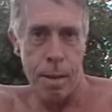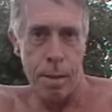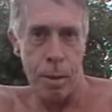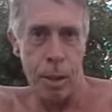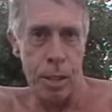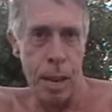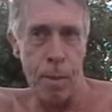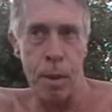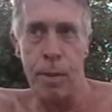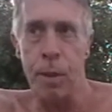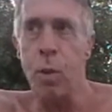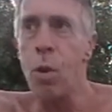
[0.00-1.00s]
For example,
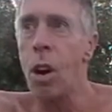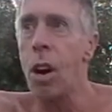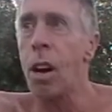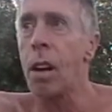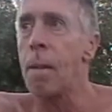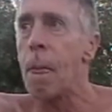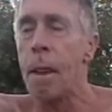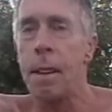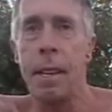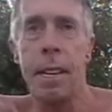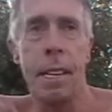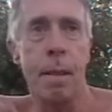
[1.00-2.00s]
if you are
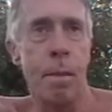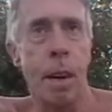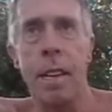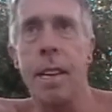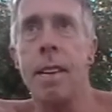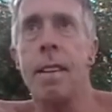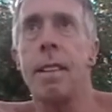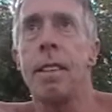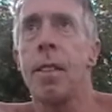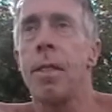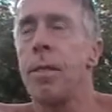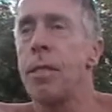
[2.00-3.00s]
needing money,
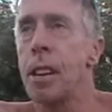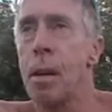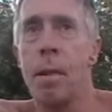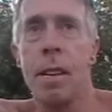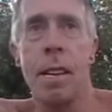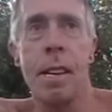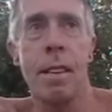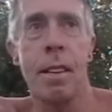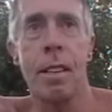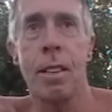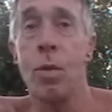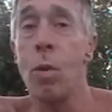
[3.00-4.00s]
nothing's coming in,
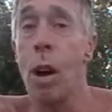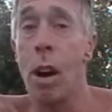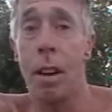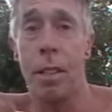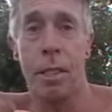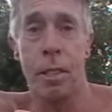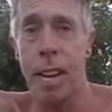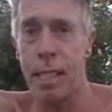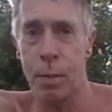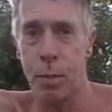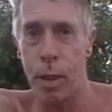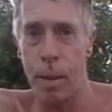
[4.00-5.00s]
you are
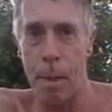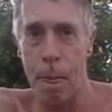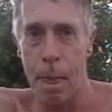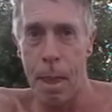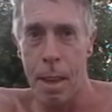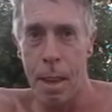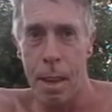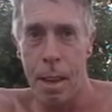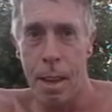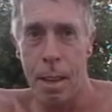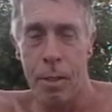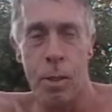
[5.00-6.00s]
desperate.
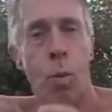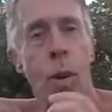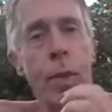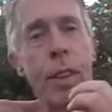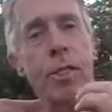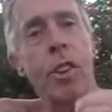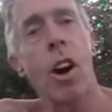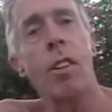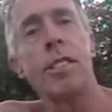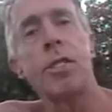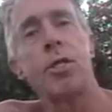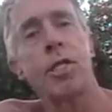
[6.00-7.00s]
So what this
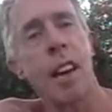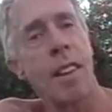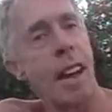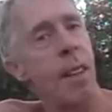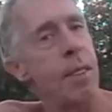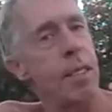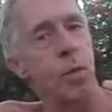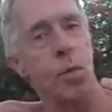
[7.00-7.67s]
called is you send out this